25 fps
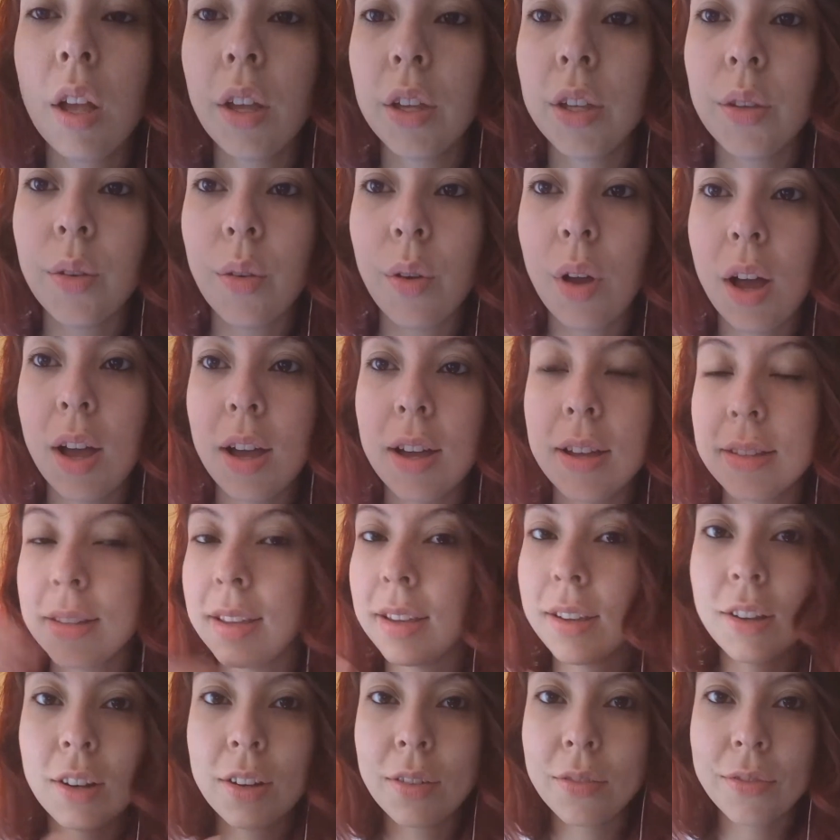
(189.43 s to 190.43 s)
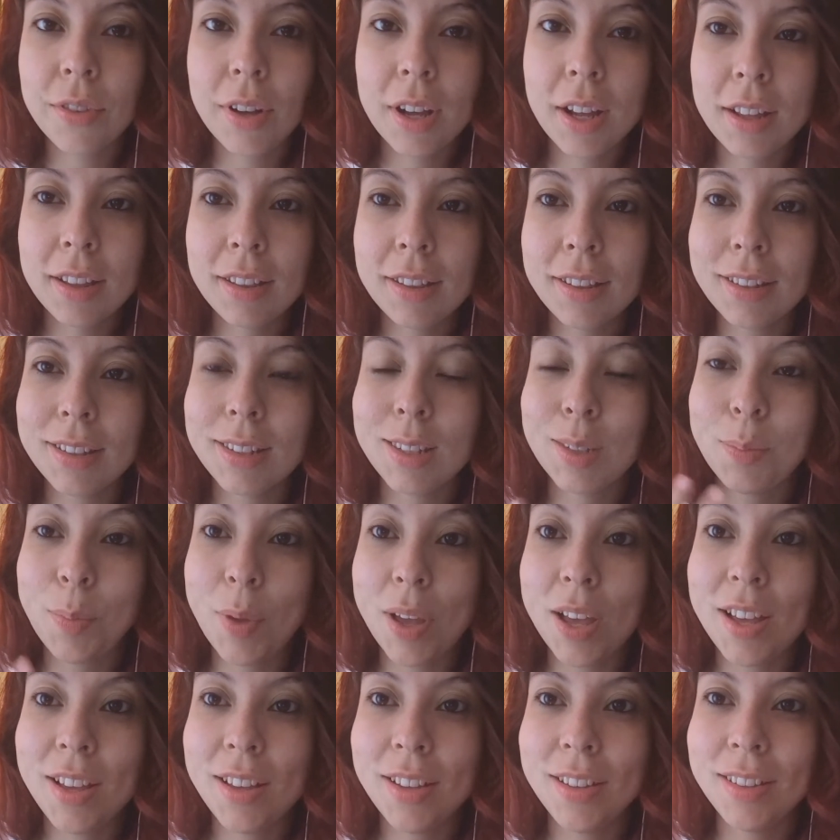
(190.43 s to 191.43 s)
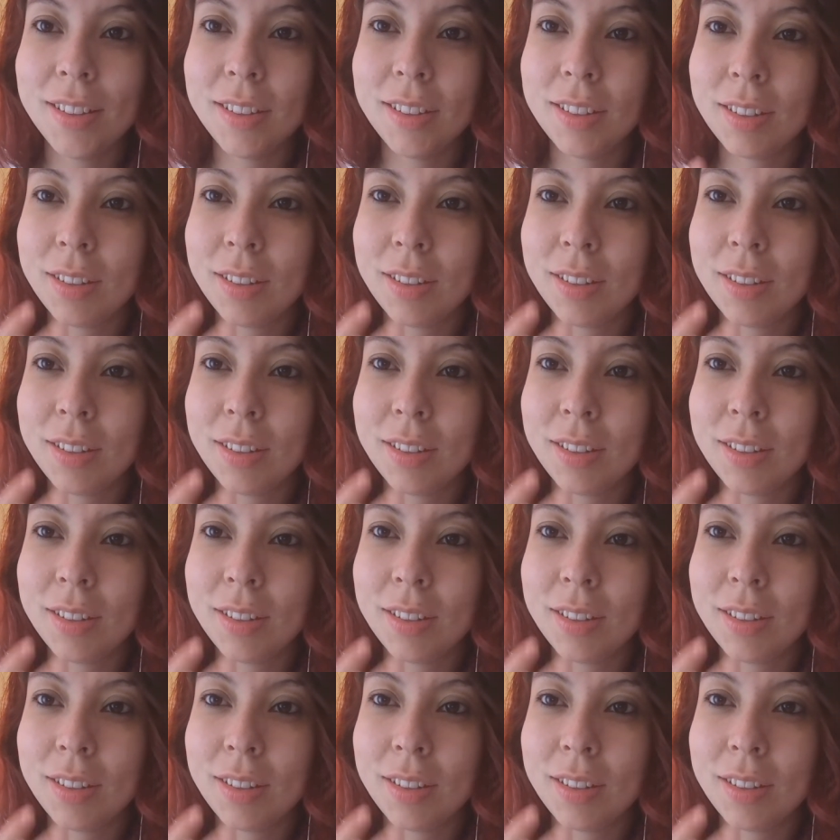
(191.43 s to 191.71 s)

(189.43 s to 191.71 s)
You guys, I couldn't find this spell.